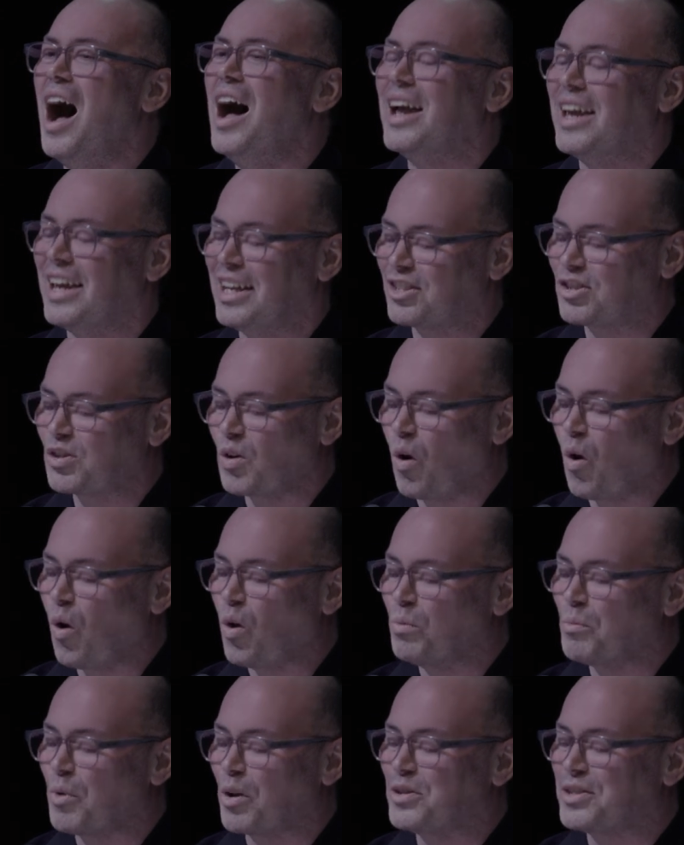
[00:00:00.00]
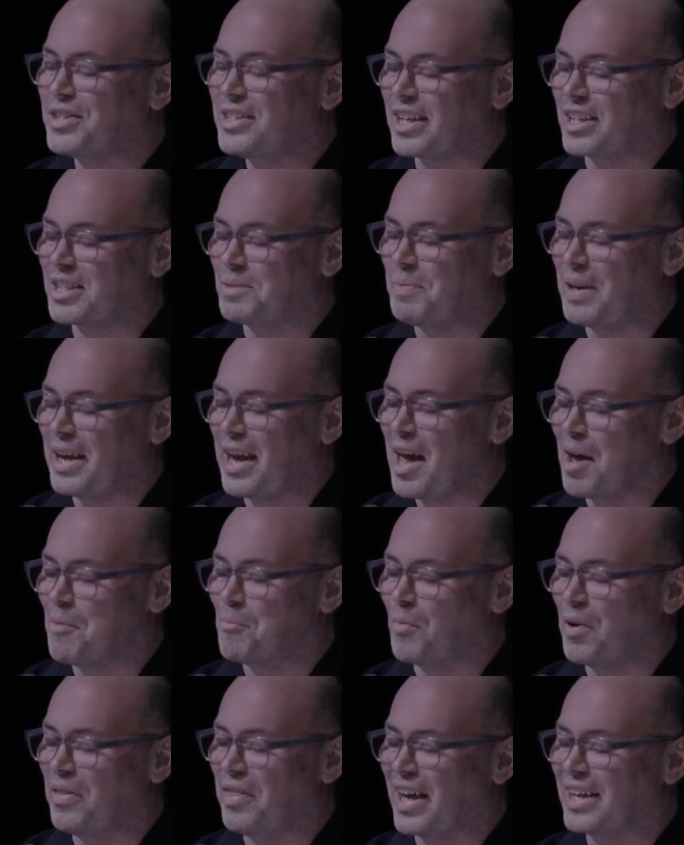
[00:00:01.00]
It's almost 6
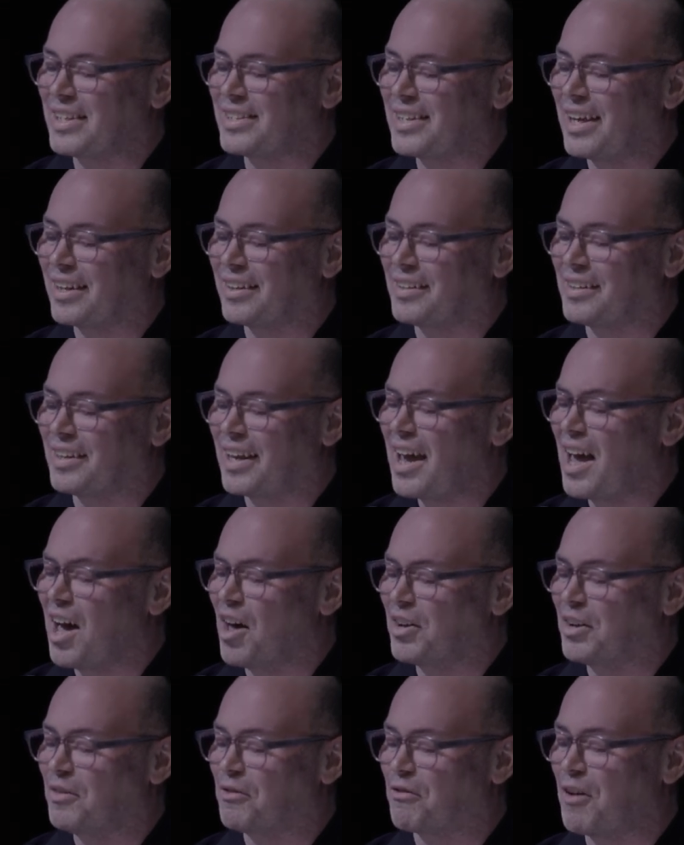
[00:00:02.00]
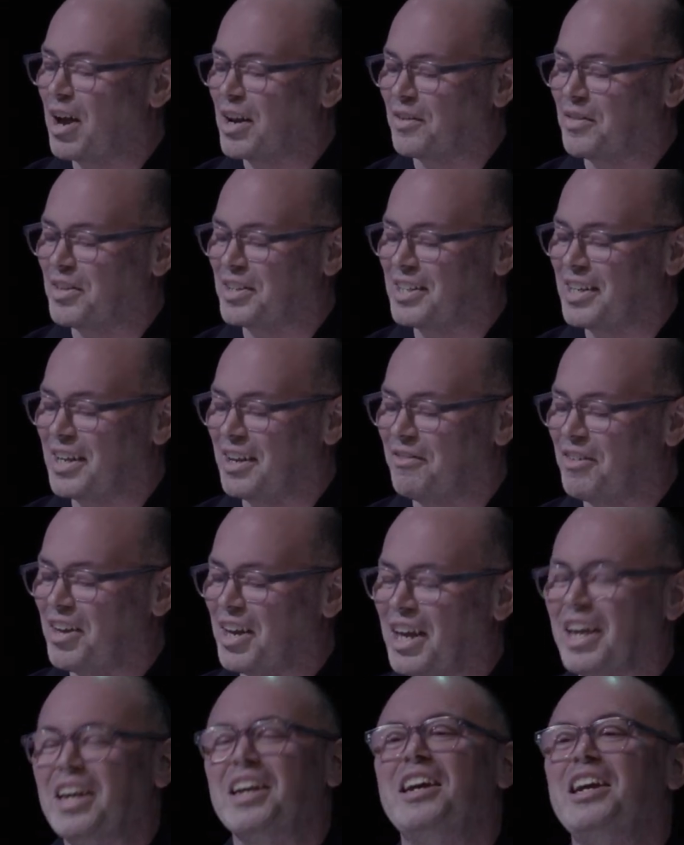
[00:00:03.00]
p.m. when they settle down in front of the
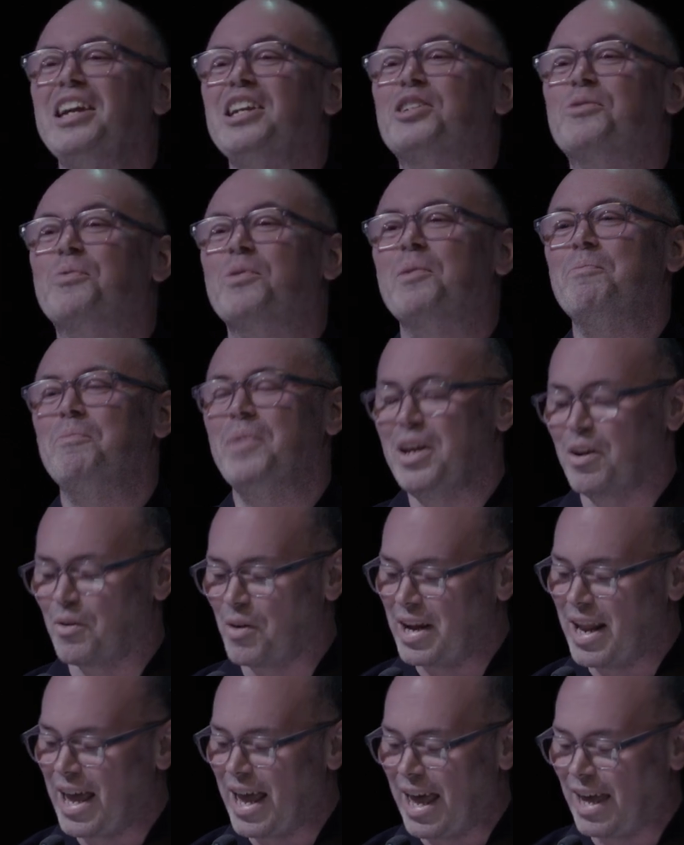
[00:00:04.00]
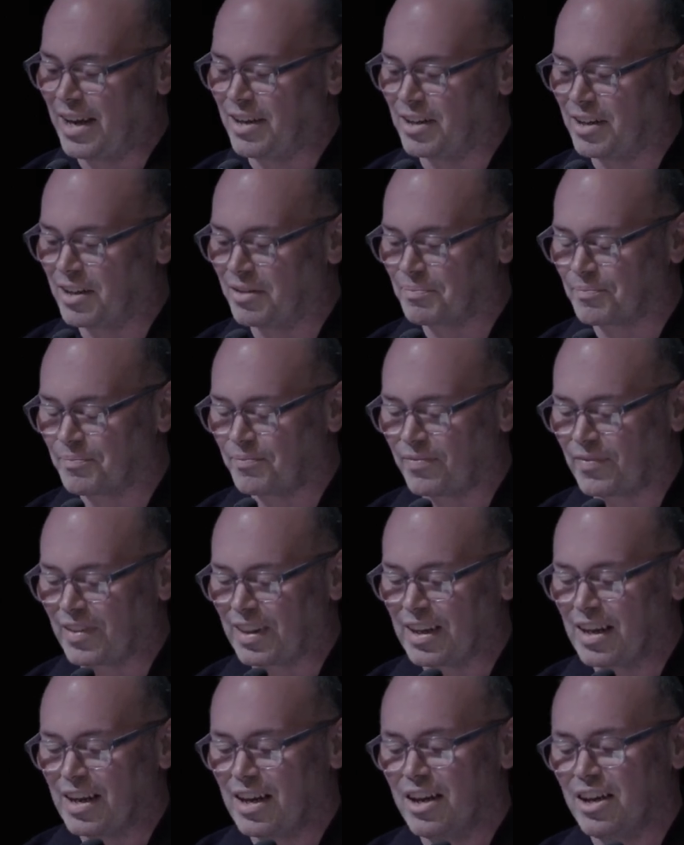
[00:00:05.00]
TV, each with a beer in hand.
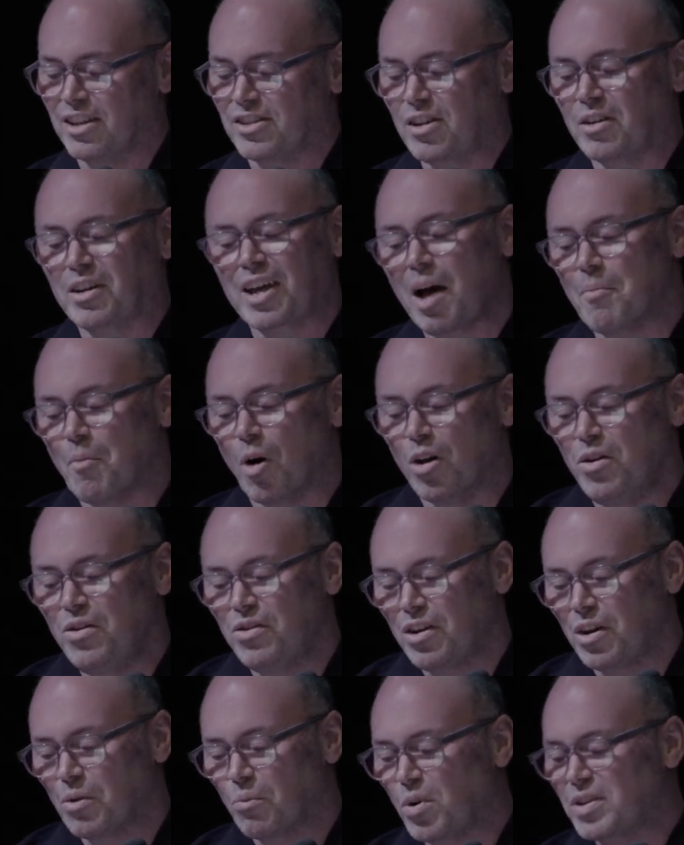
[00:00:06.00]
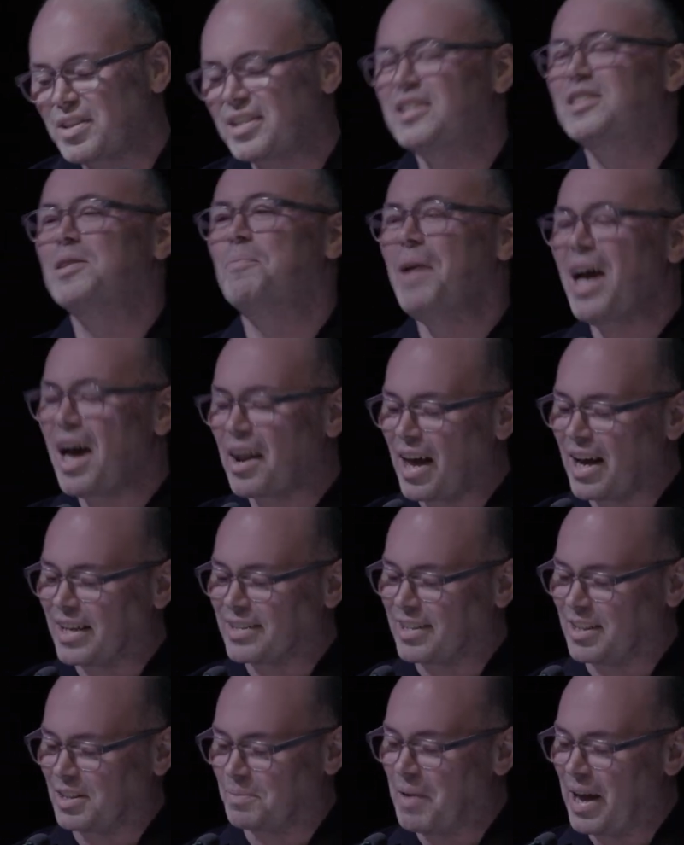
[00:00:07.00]
So come on, what's this about? Asks
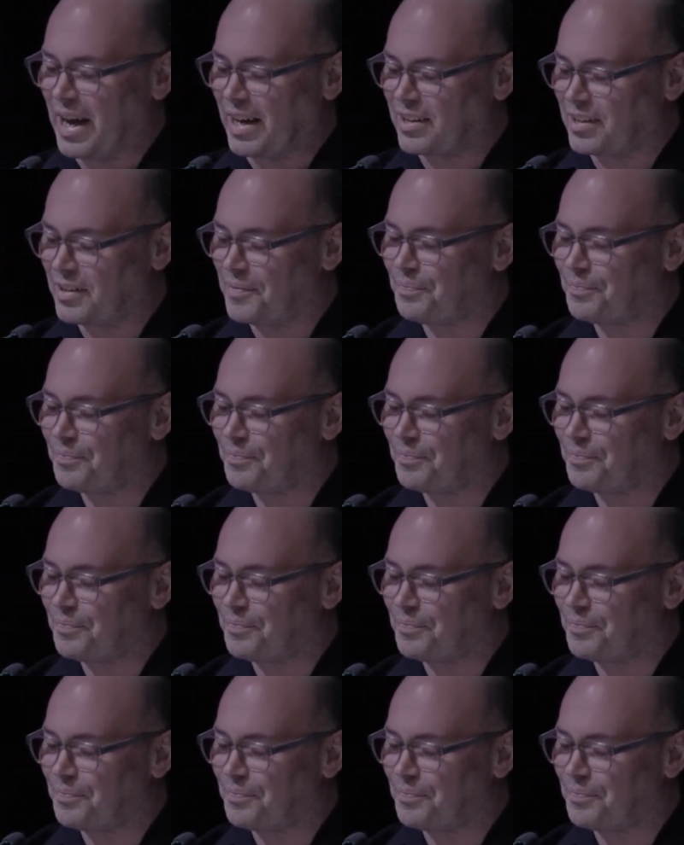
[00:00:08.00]
his mate.